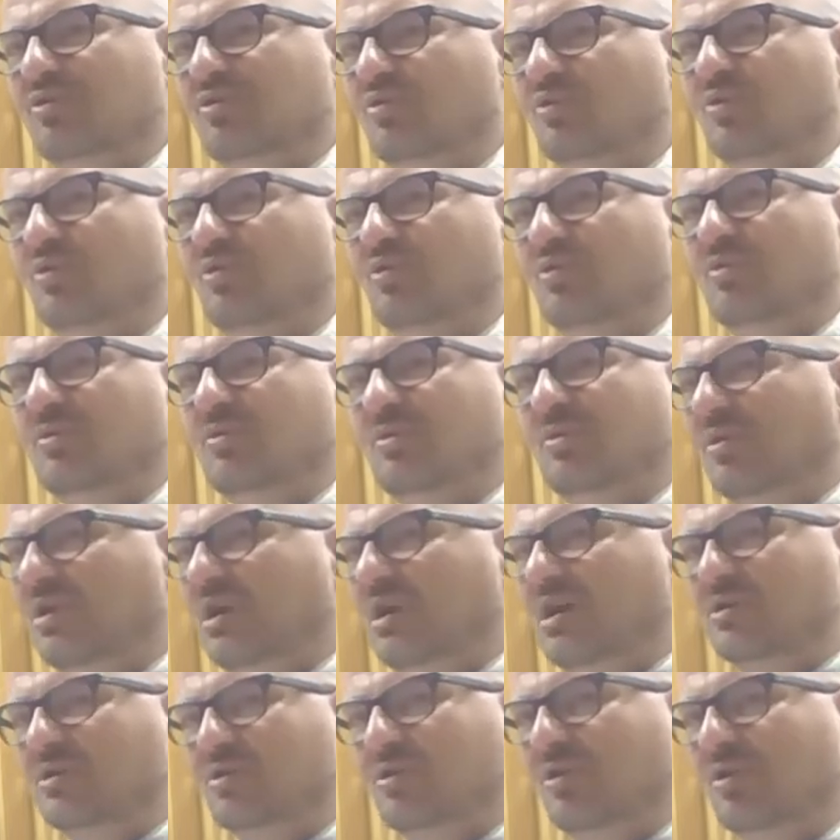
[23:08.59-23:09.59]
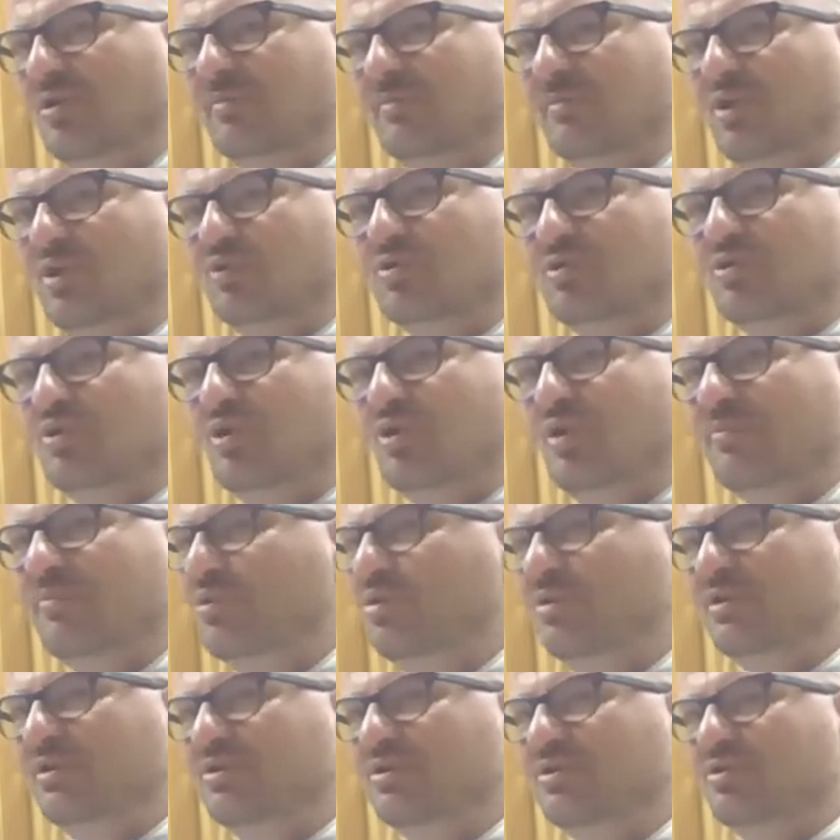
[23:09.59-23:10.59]
who are almost
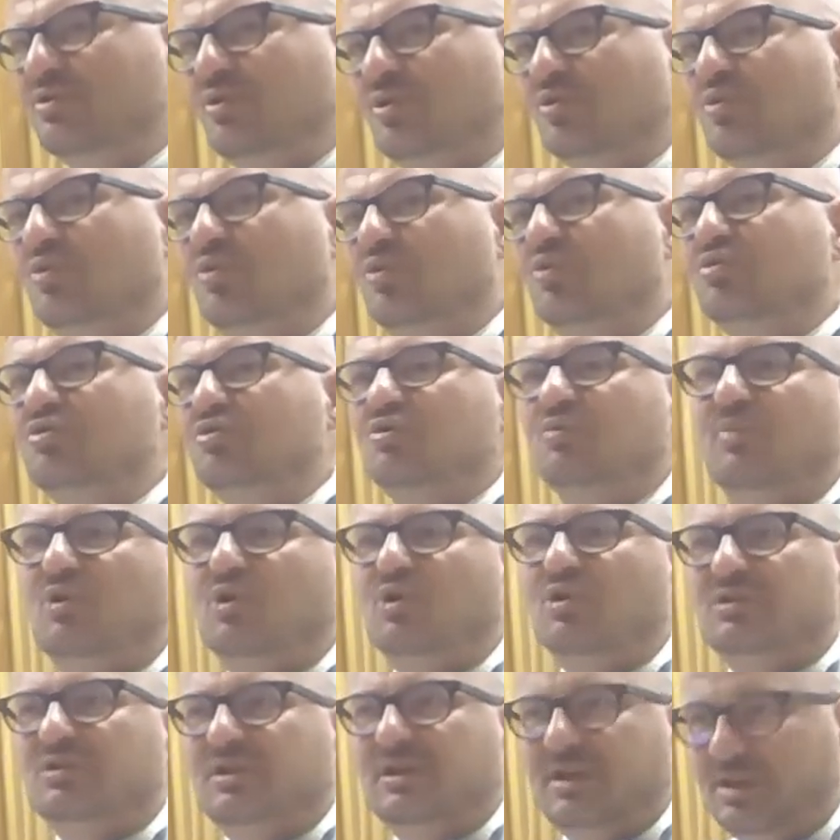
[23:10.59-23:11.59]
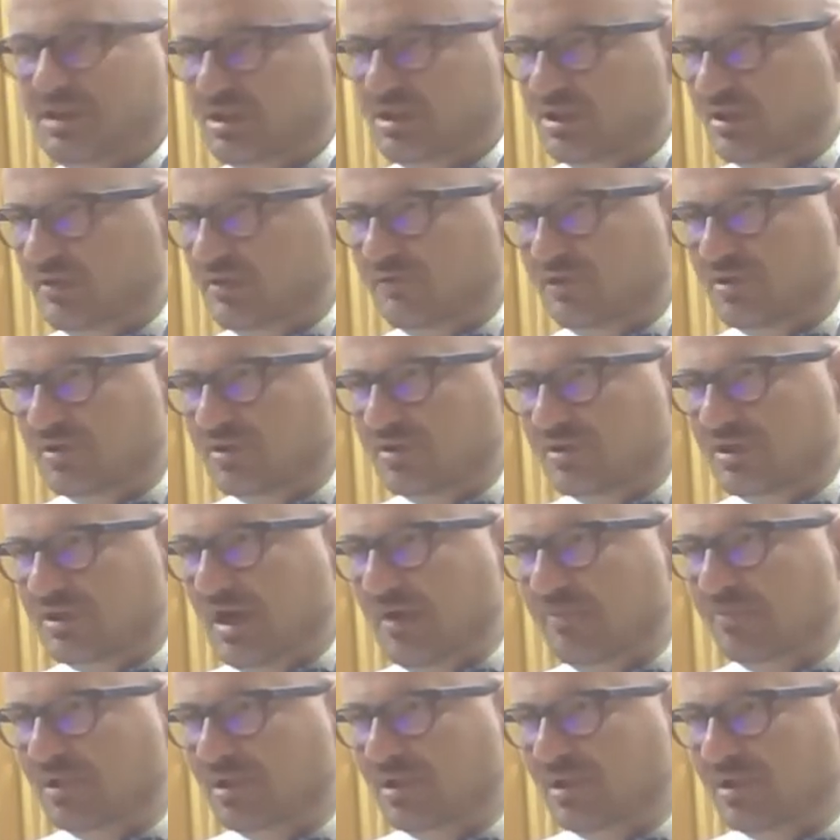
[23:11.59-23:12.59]
communist or who support Russia, for
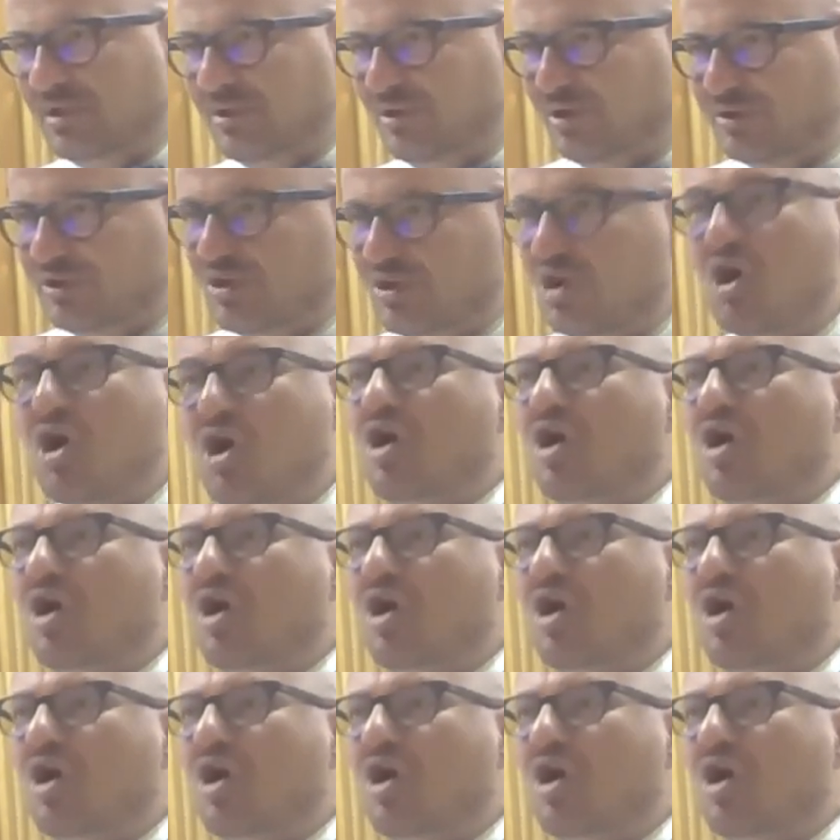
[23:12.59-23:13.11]
example, a lot,